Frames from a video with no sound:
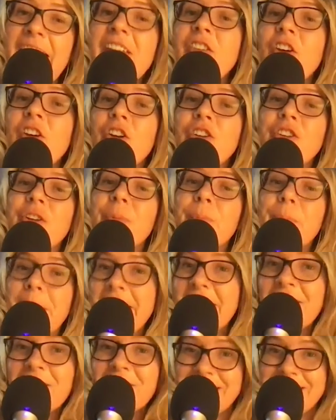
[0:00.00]
had on your
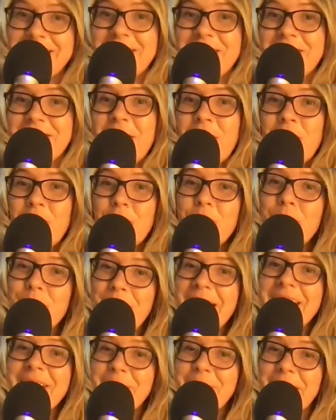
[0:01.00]
parents who
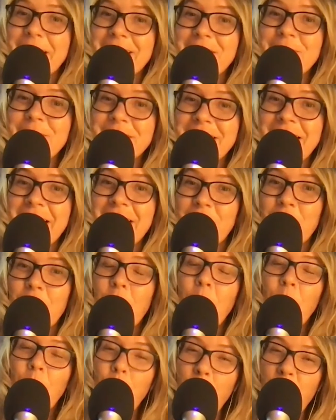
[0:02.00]
met him, like you said,
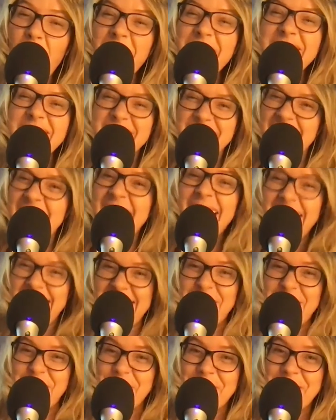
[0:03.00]
one
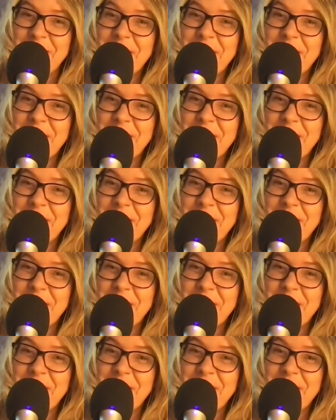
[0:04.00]
time,